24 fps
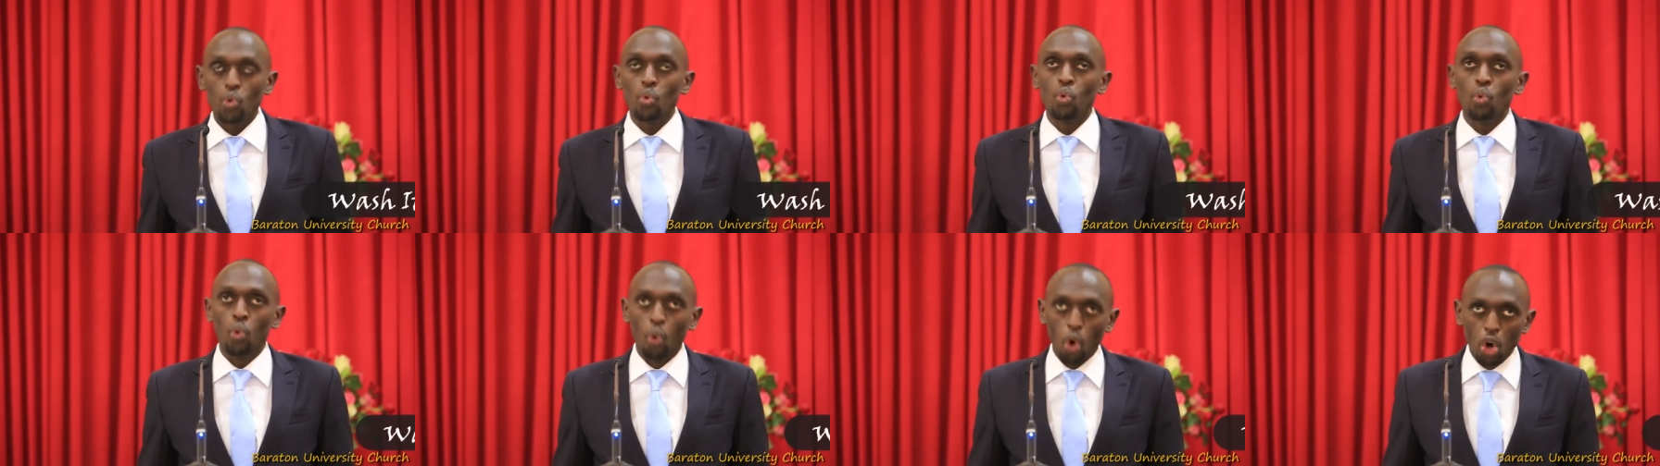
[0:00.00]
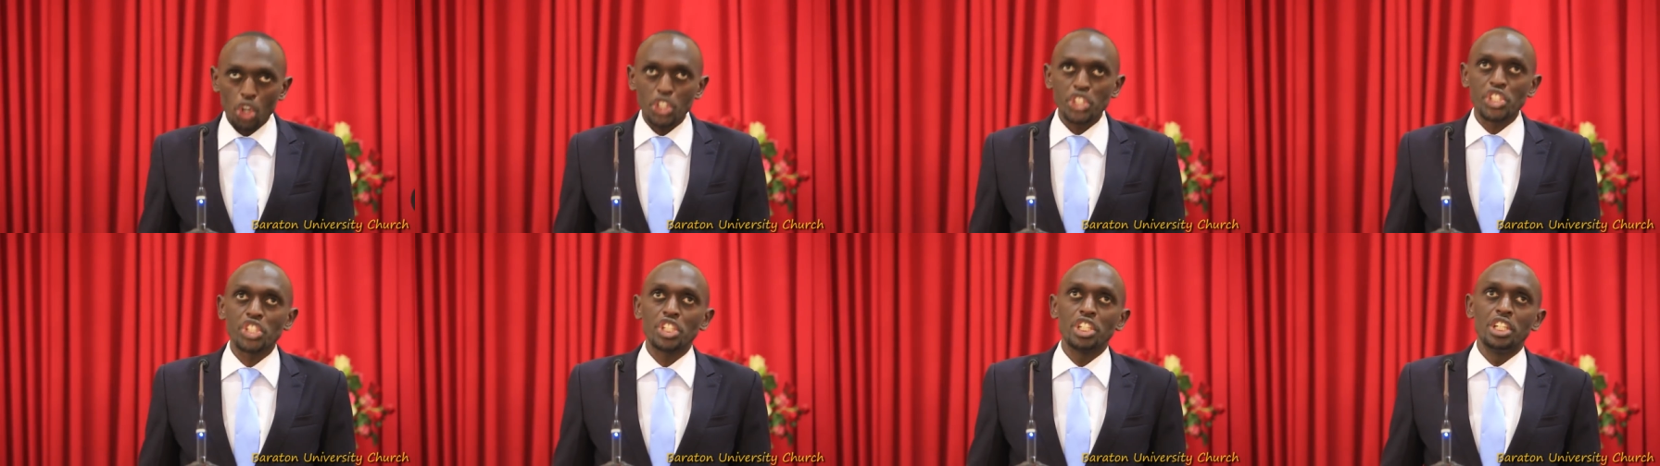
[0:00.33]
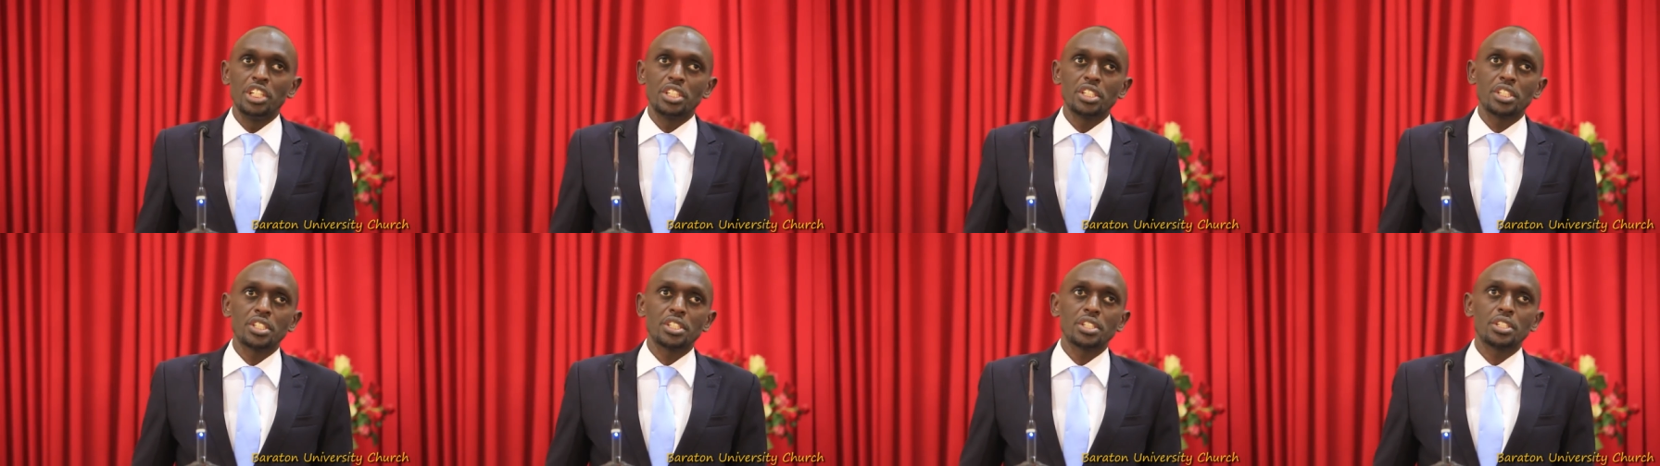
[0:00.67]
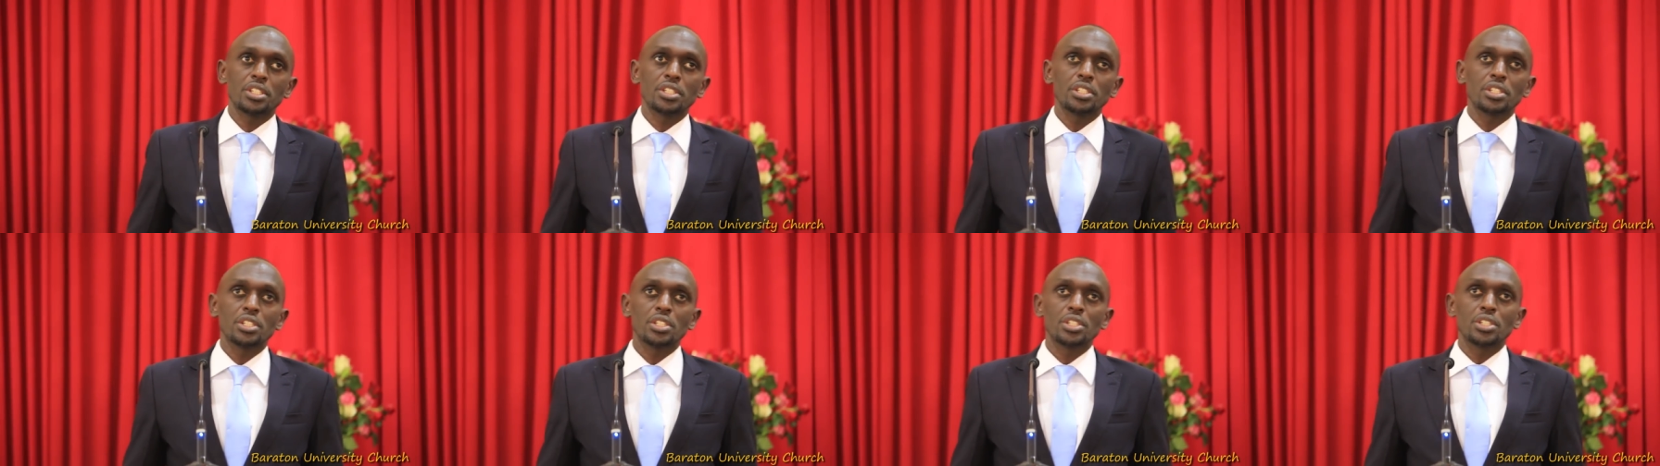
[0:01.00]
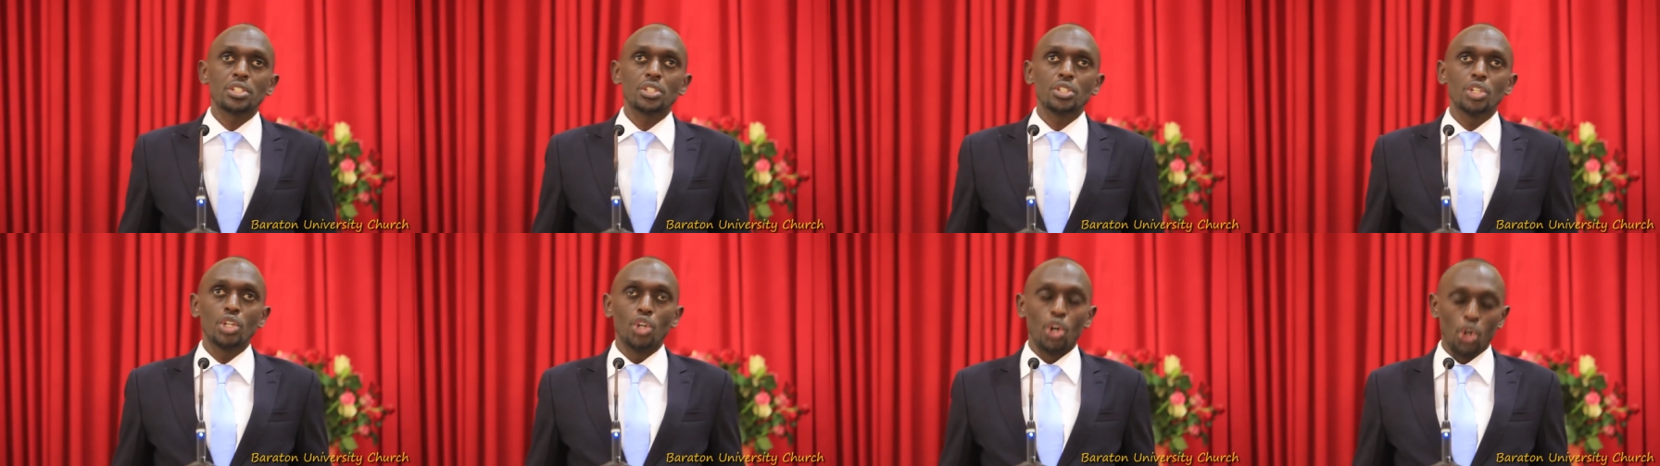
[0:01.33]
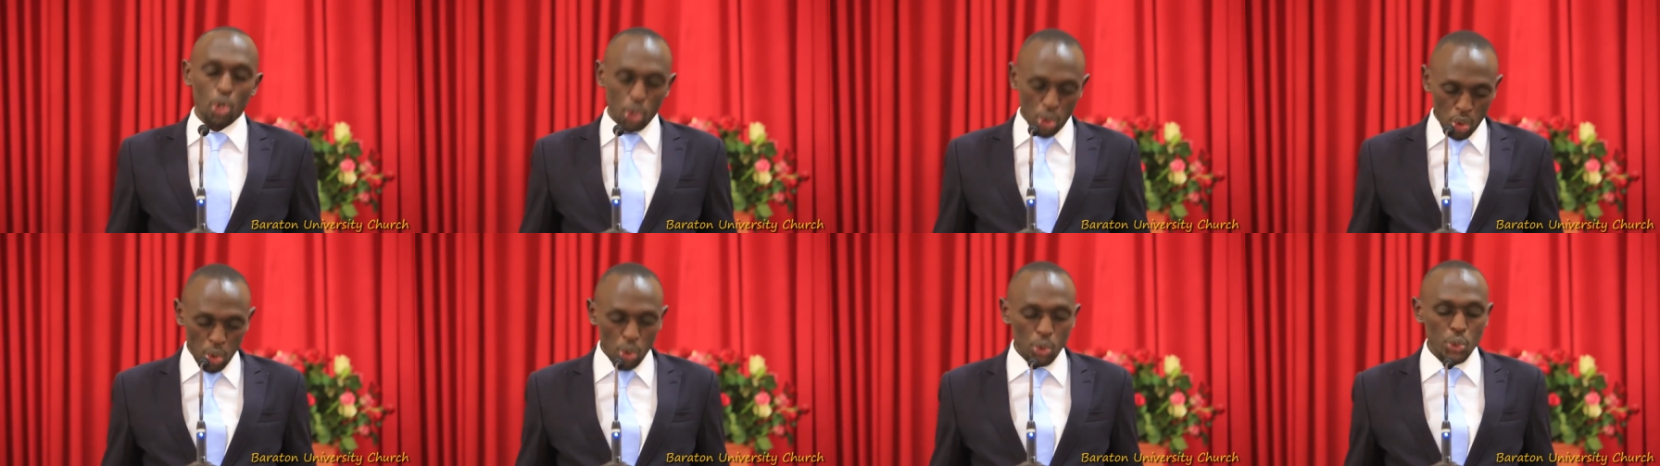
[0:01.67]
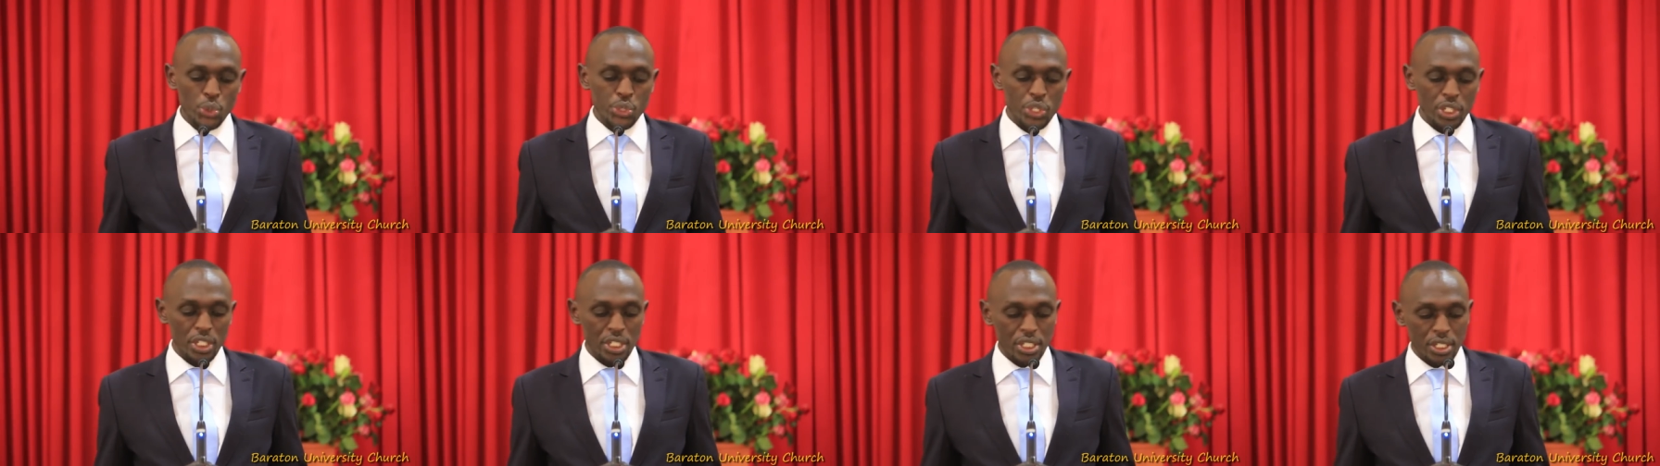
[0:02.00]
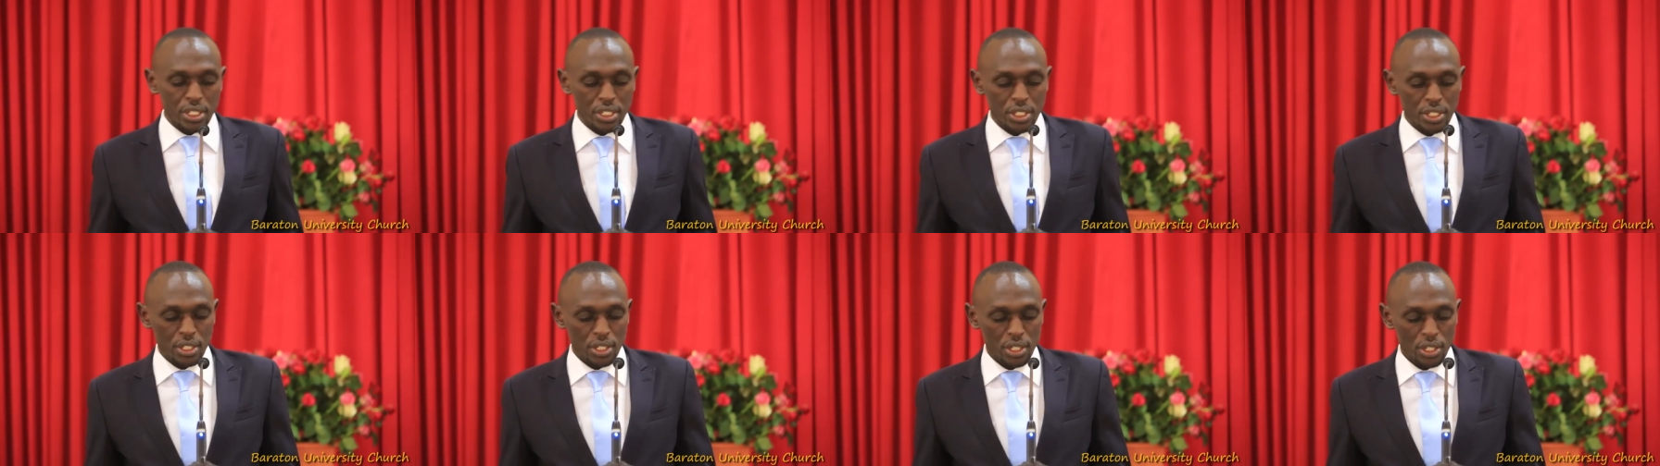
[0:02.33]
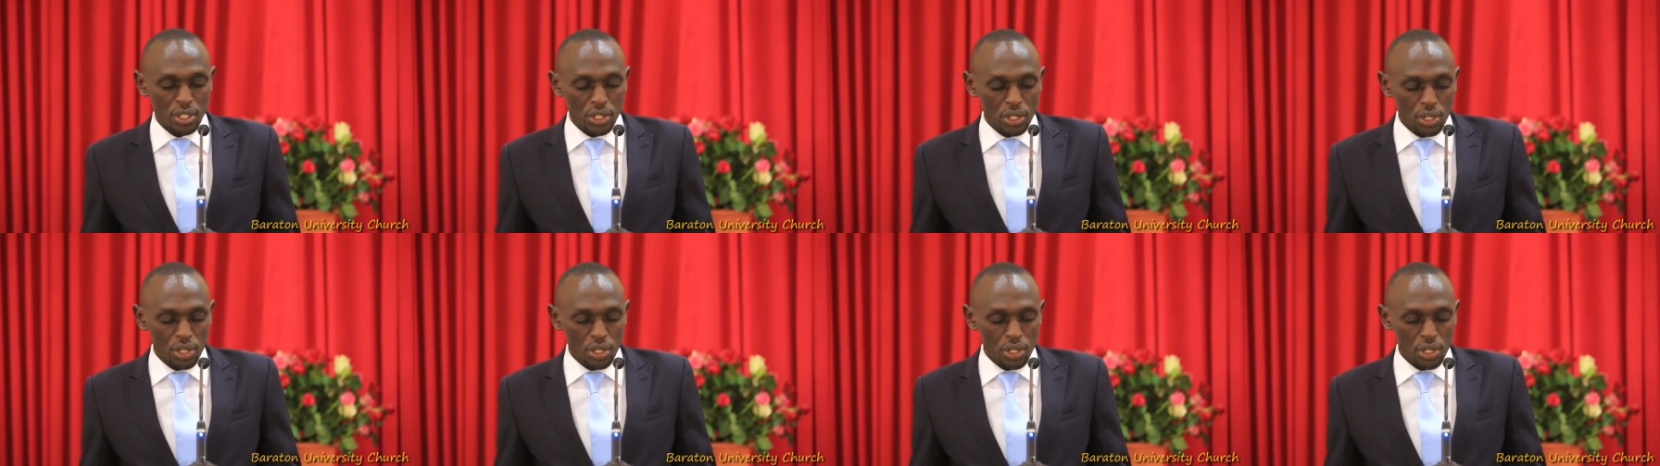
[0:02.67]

Wash it or lose it.